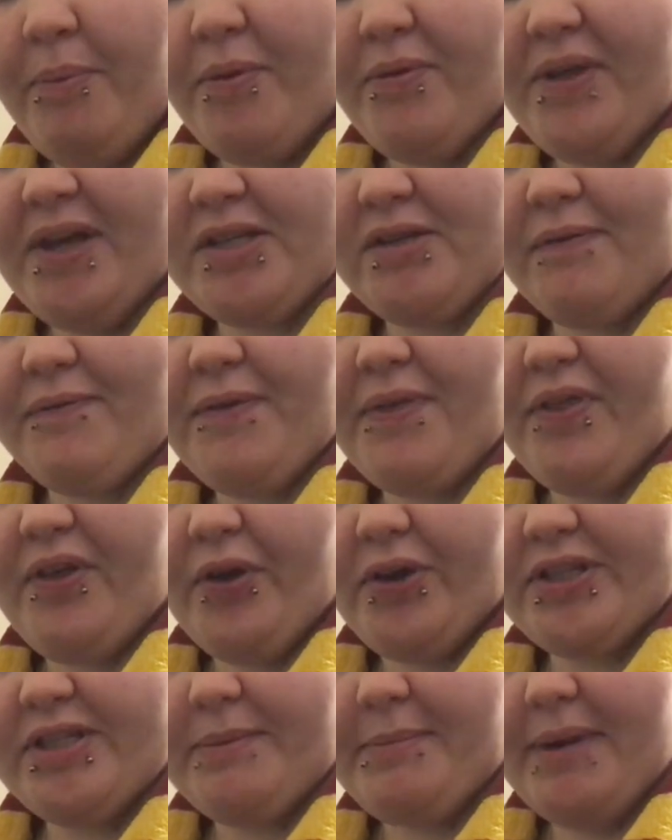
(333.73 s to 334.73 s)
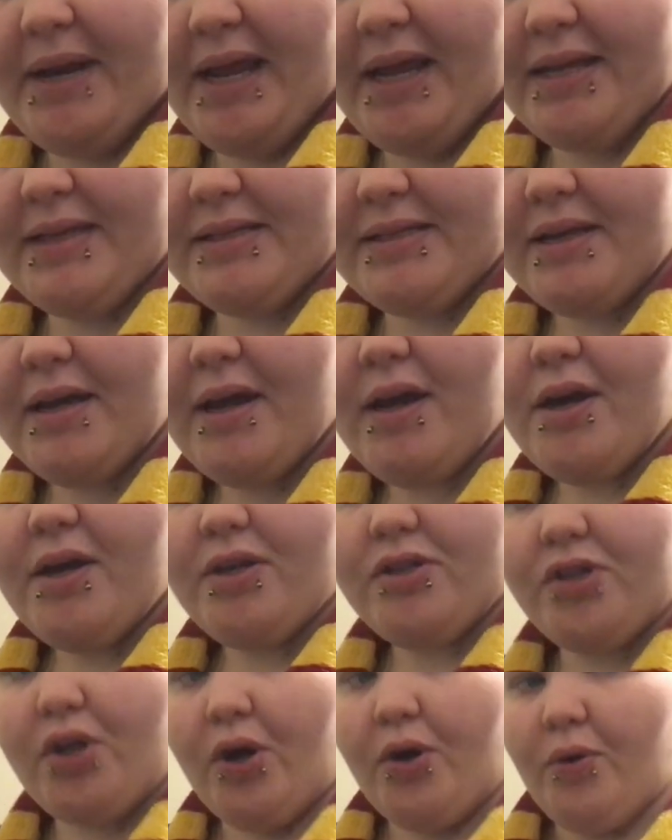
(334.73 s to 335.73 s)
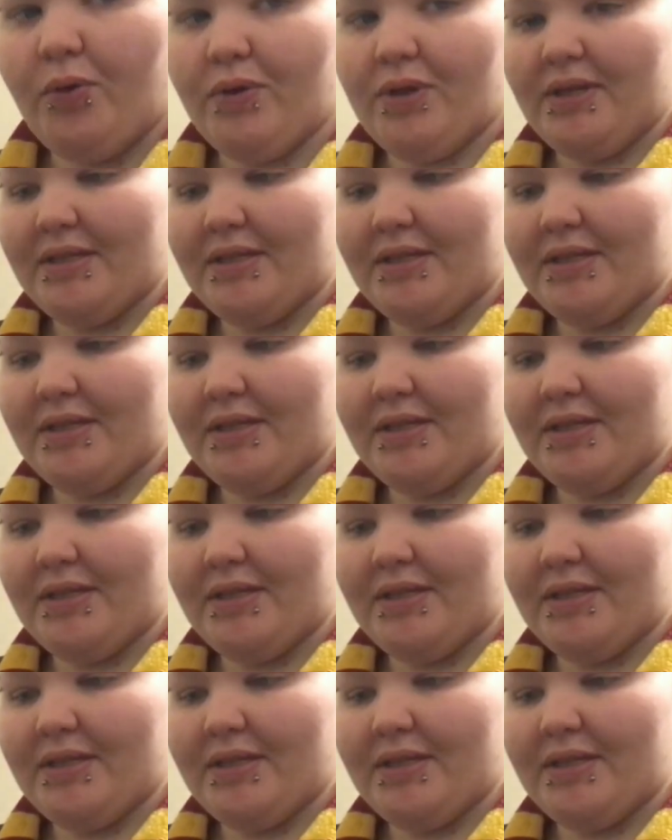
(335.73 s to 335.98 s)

I put these on for 30 minutes, so